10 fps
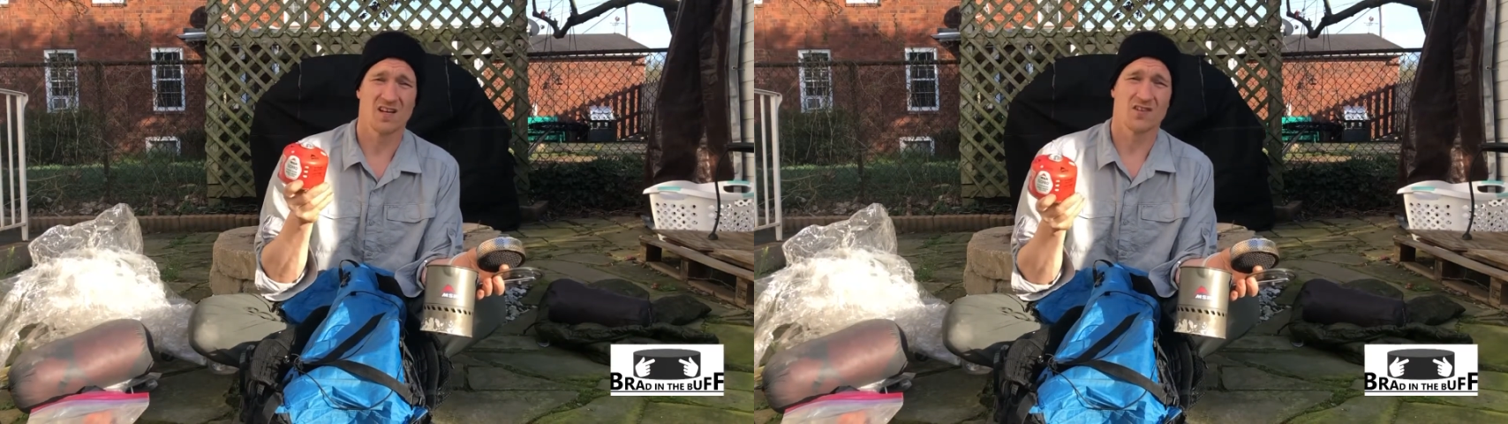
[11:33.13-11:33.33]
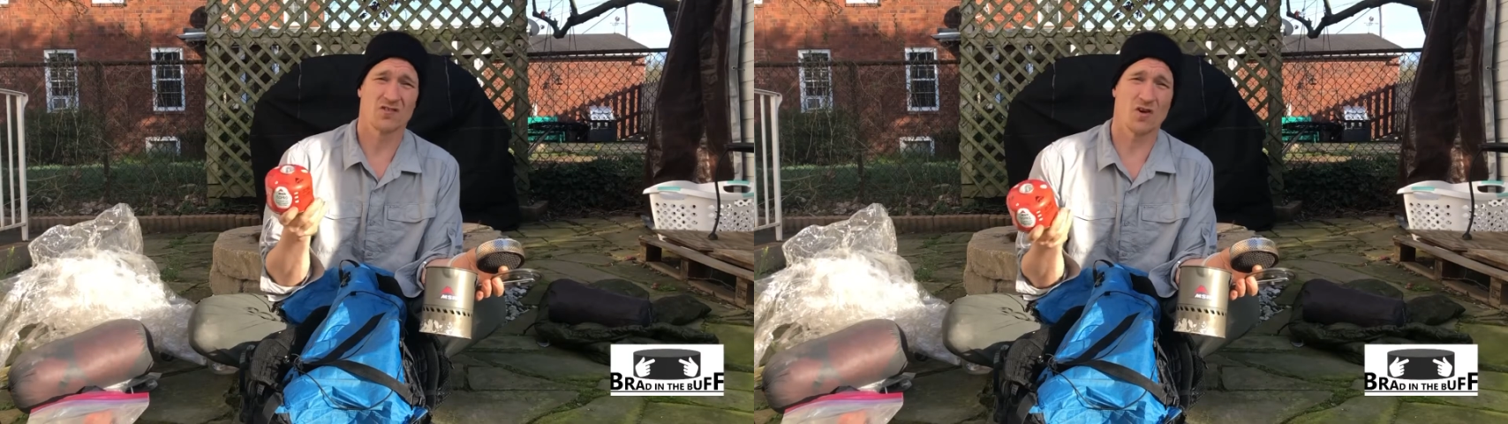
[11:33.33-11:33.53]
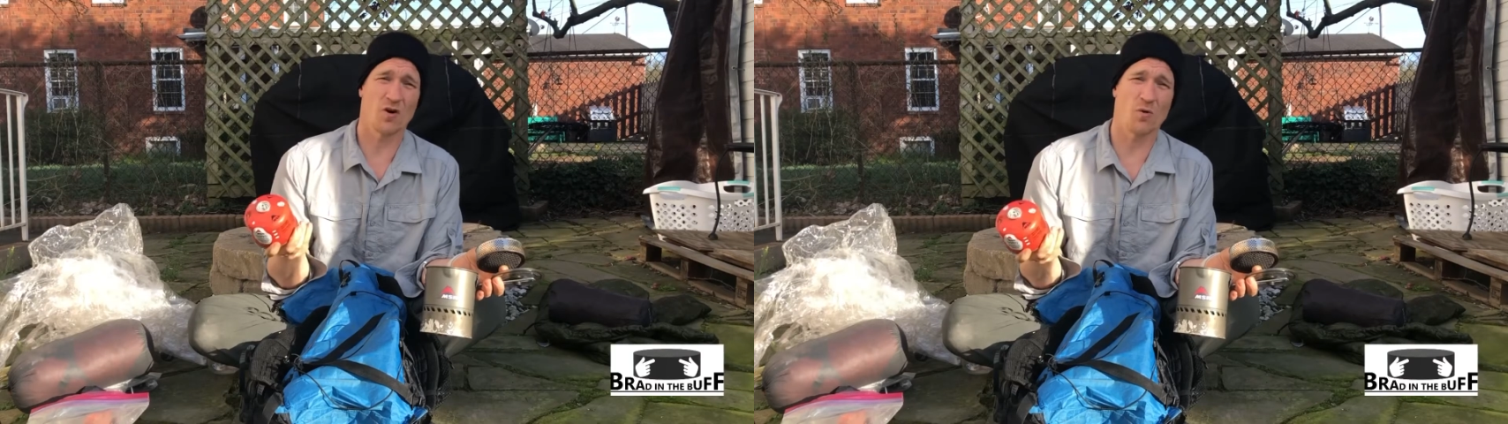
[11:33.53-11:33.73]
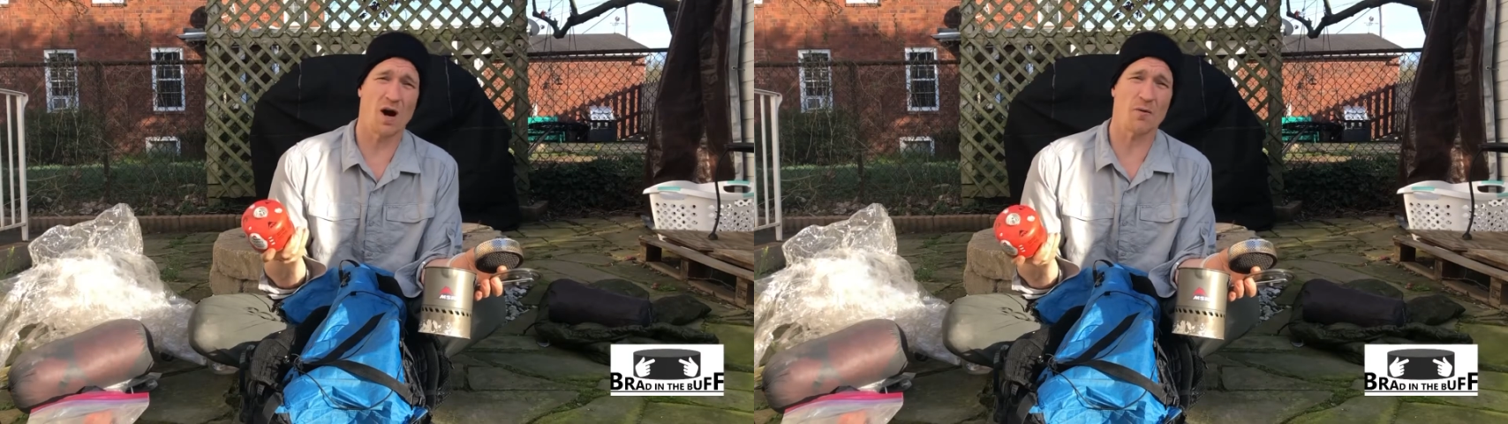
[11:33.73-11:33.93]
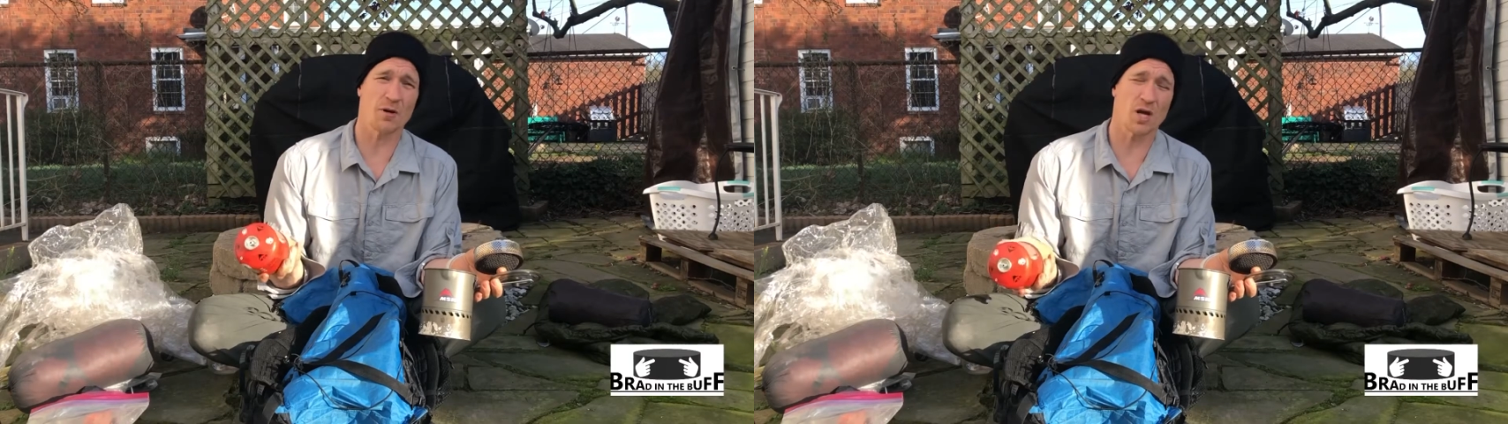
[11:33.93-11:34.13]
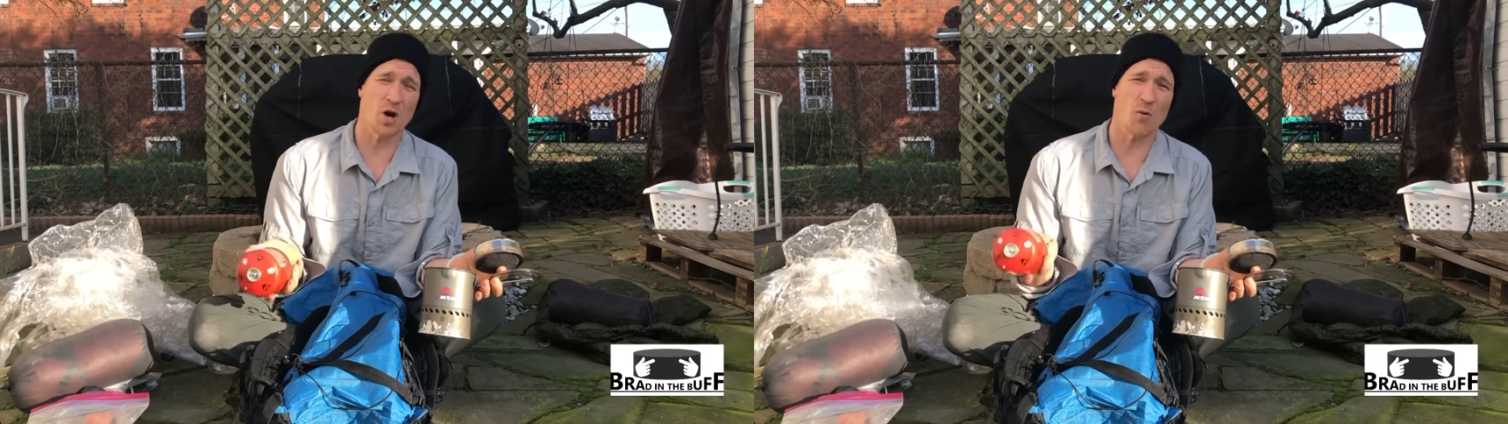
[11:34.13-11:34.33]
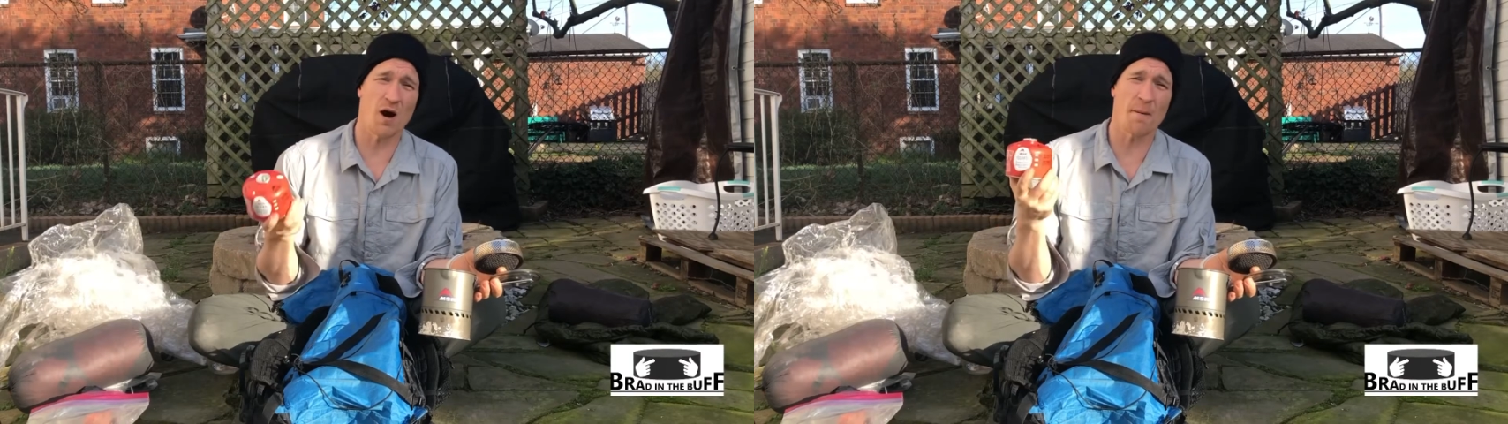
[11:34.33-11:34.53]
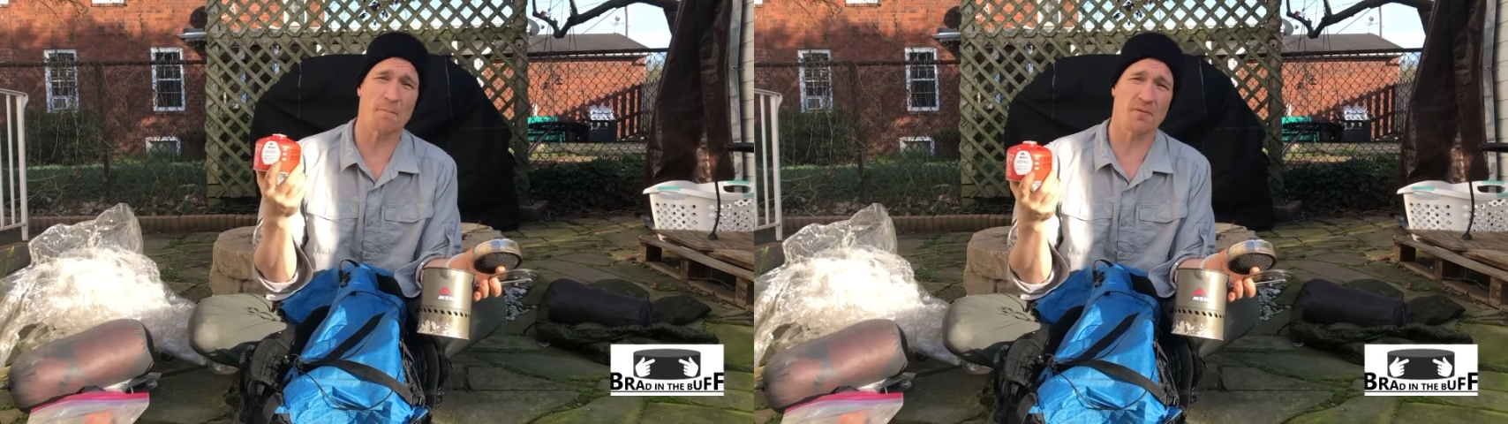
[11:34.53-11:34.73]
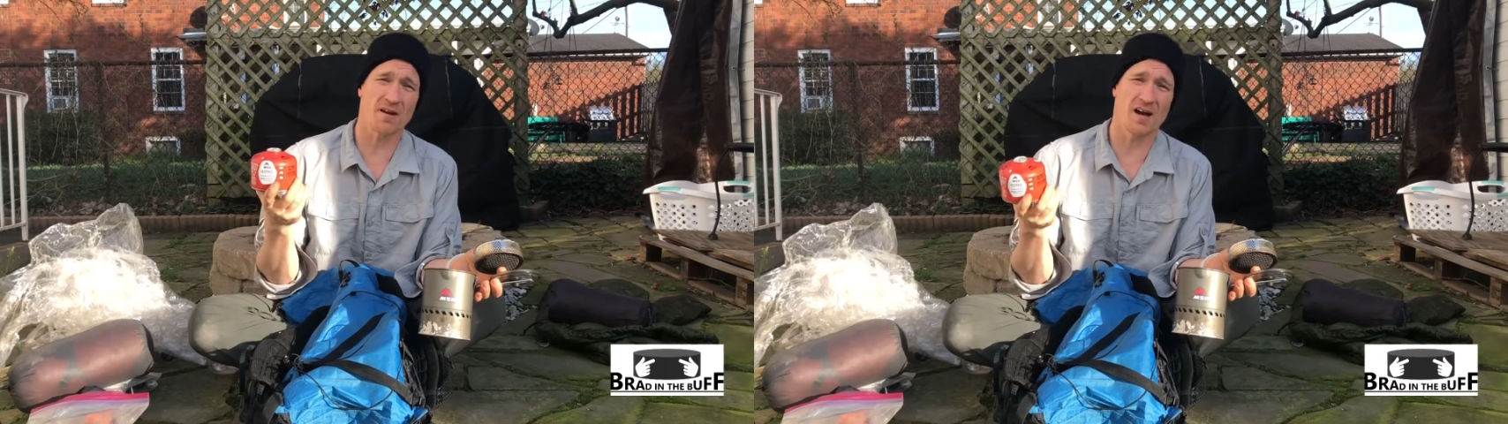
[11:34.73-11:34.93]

So I would go up